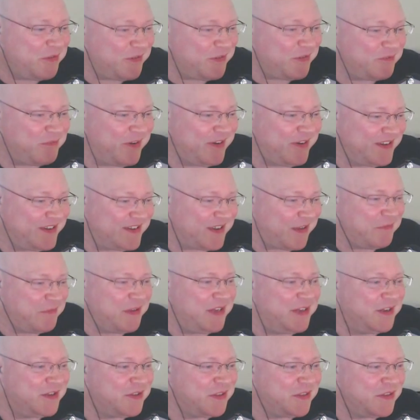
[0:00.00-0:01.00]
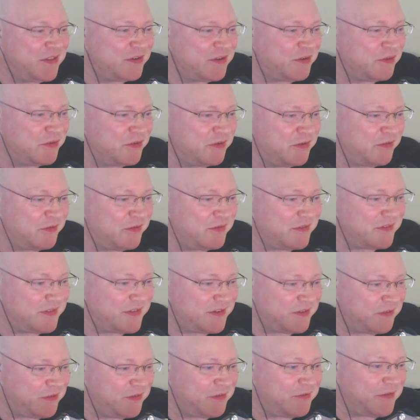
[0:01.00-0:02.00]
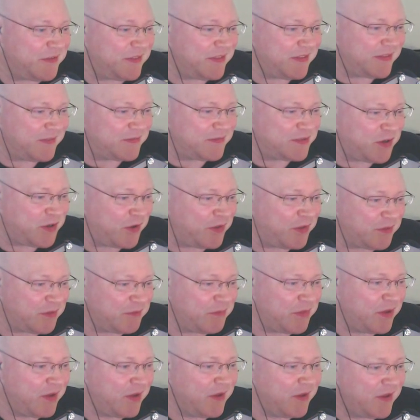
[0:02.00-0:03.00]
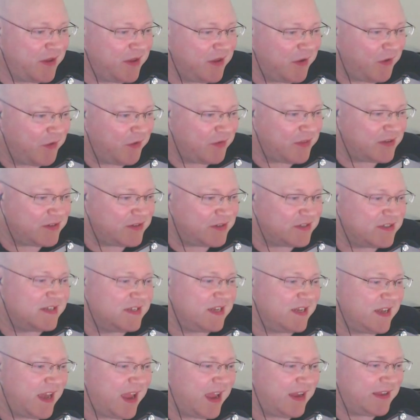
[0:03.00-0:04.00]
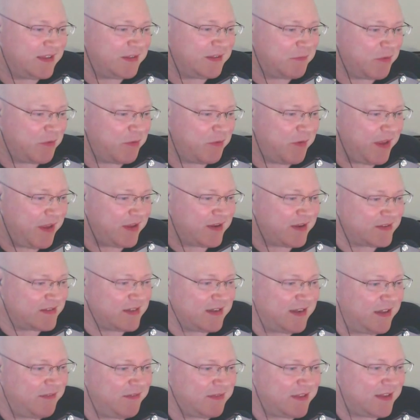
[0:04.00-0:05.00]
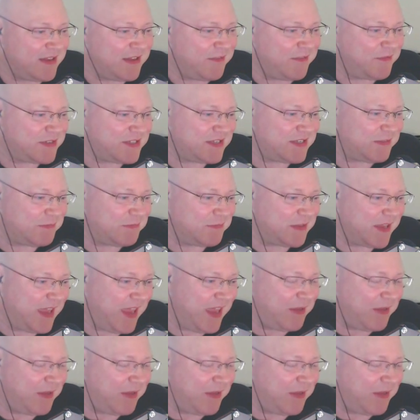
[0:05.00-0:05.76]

point is, I mean, they don't know. They don't know whether they've shot them or they're just hiding them away because they'll never see them again.